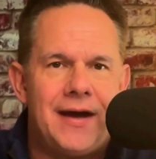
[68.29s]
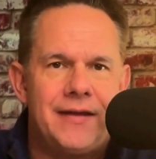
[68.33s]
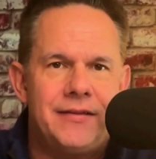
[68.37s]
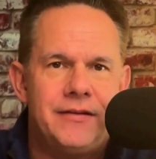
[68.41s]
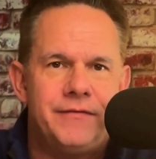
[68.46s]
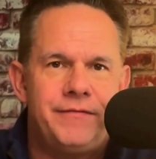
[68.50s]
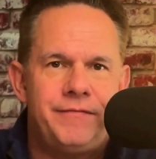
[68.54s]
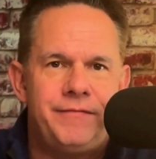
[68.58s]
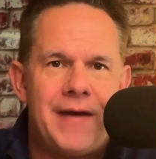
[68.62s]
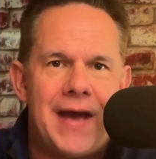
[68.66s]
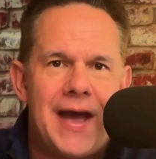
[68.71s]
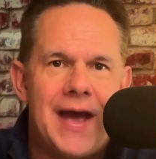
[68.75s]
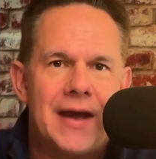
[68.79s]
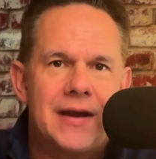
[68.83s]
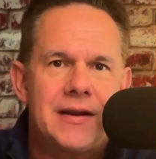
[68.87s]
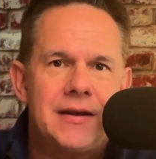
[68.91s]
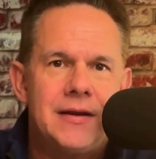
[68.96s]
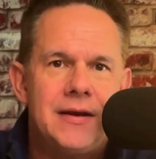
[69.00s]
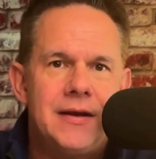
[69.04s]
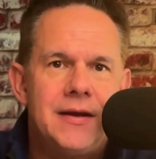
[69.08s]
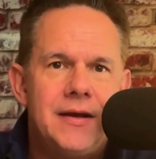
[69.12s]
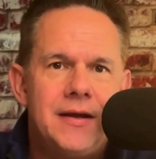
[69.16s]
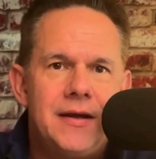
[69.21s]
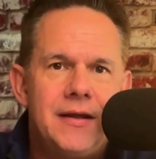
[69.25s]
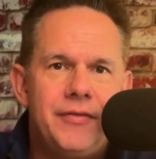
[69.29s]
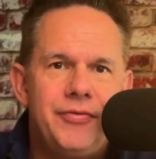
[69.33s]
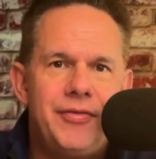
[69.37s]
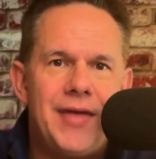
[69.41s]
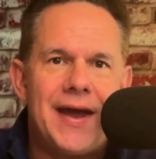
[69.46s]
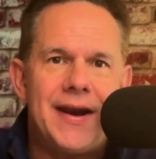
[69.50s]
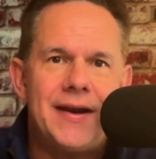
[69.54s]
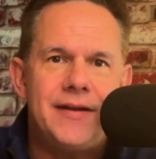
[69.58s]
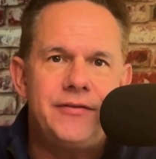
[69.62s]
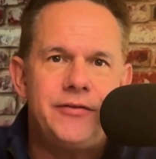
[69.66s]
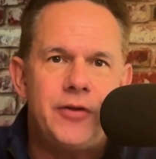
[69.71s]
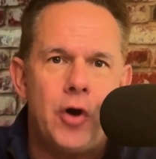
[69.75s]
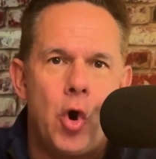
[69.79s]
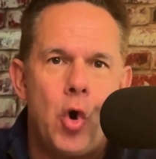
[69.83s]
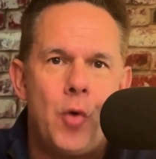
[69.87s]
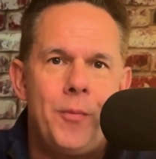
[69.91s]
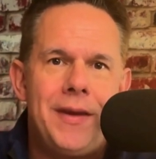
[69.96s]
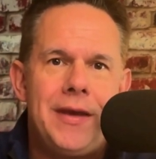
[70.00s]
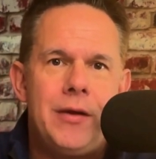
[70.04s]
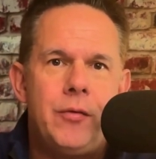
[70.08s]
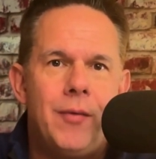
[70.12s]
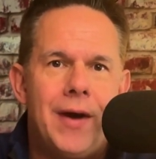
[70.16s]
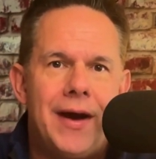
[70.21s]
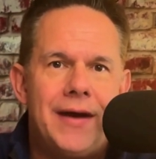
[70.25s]
on the fact that
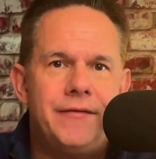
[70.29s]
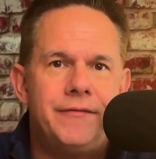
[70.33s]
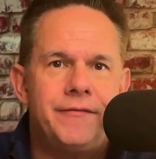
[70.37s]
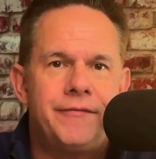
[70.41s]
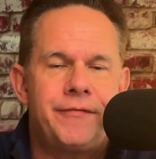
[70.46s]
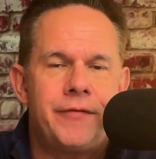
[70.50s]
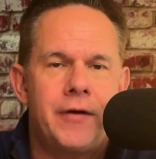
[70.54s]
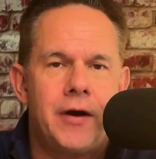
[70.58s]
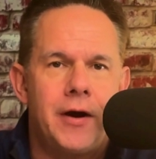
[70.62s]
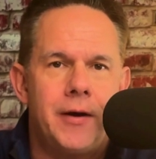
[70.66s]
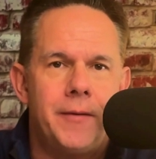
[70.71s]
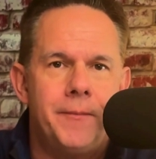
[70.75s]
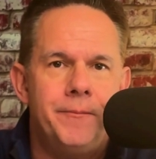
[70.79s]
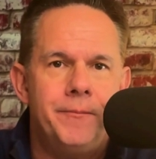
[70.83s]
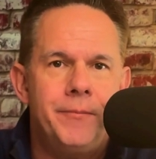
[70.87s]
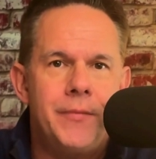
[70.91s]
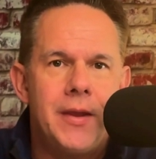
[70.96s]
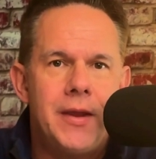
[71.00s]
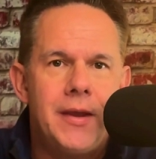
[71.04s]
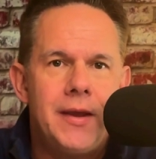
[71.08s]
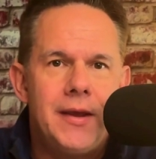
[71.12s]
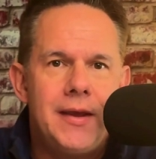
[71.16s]
Adobe went from